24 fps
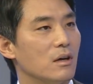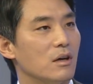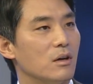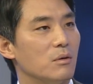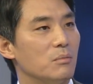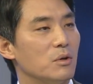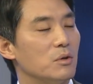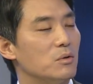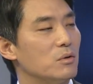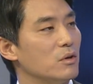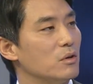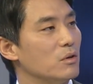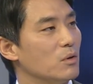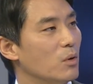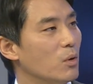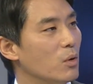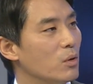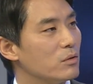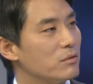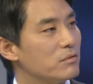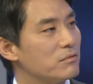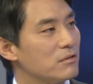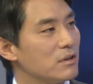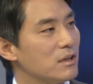between
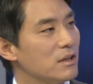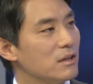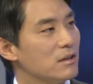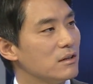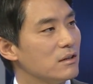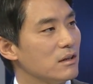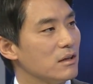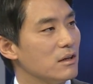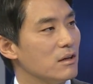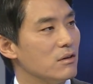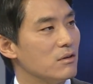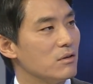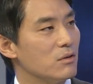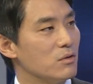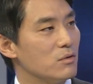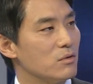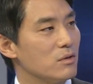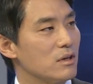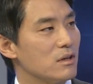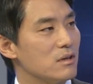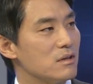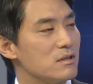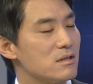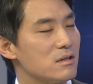old friend in the
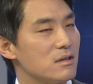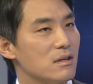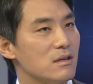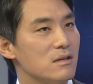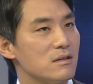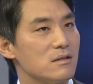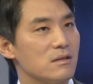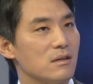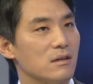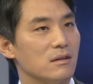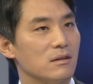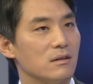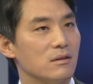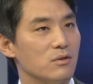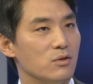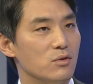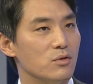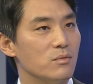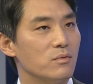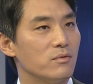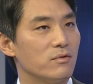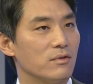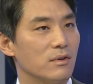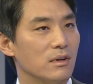United States and
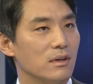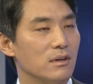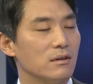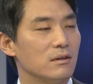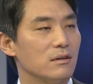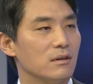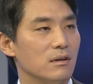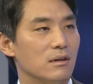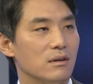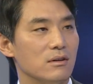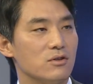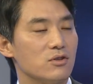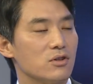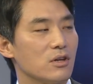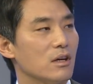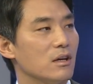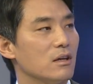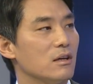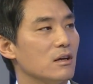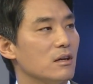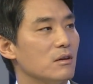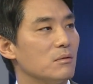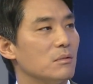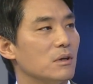new friend in
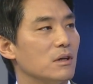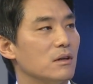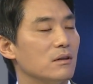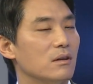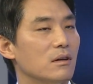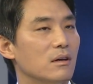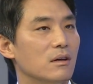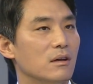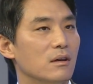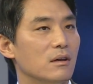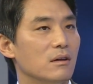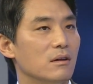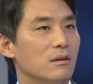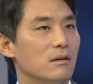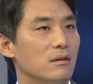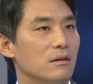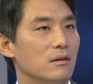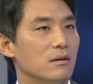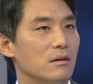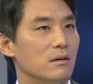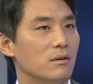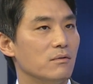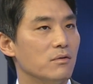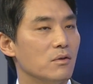China, but
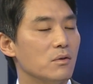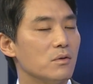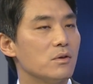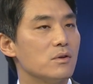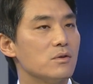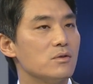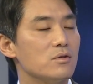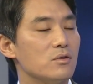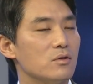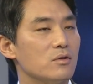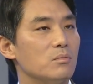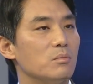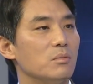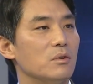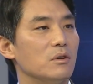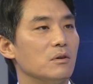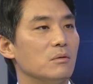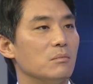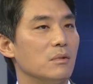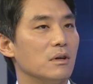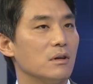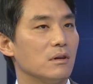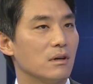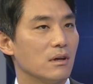the focus should
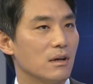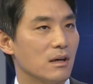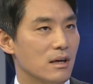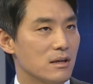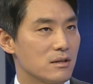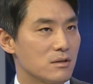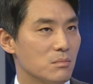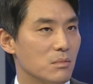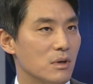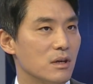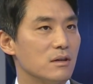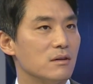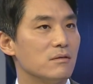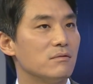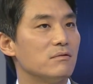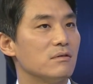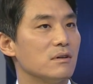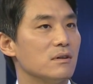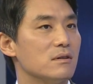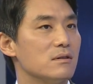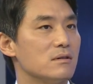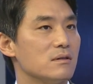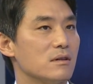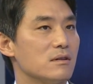be make as many
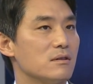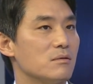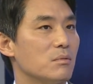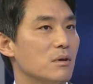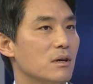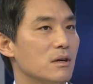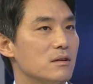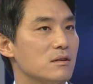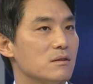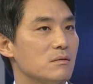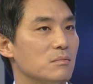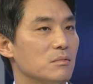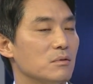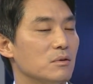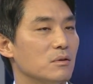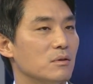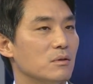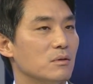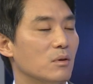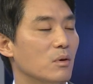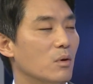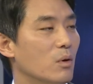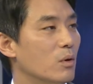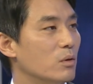friends as
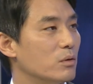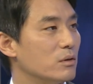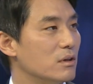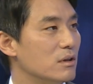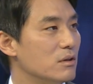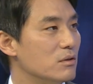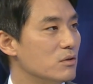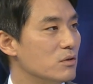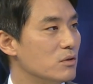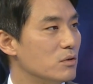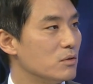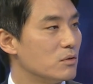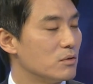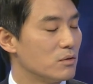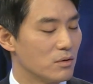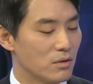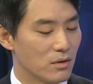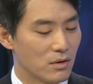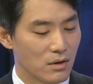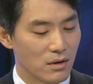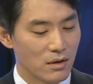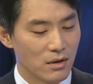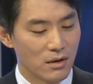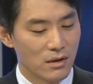possible, old and new.
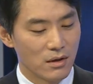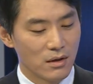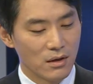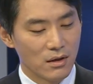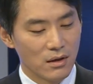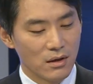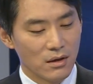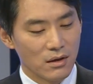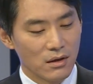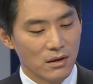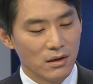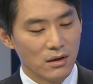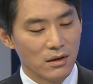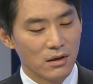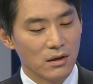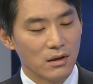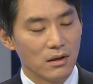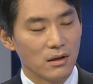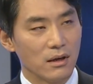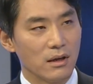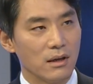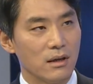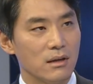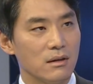
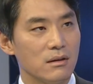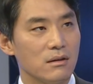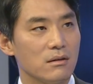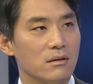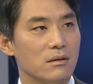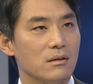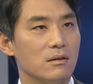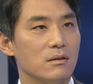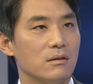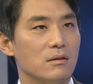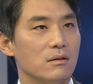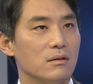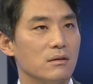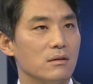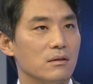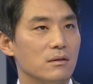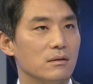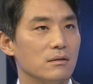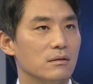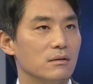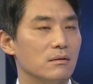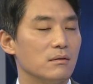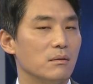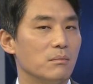And
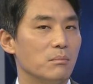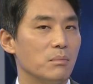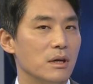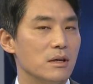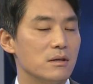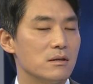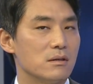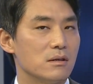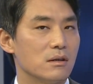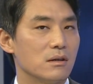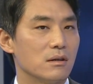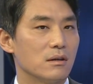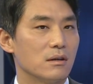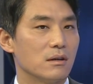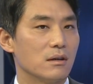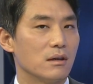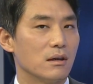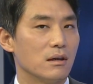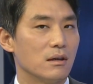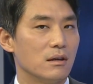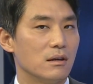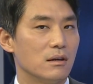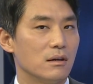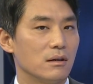the basic
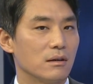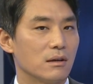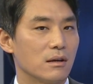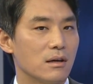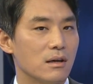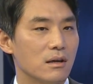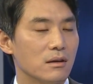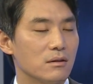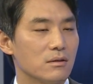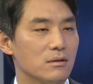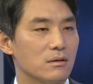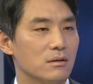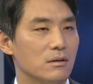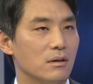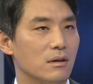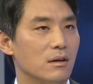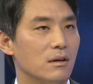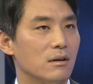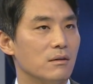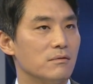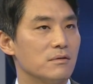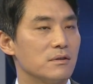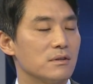character of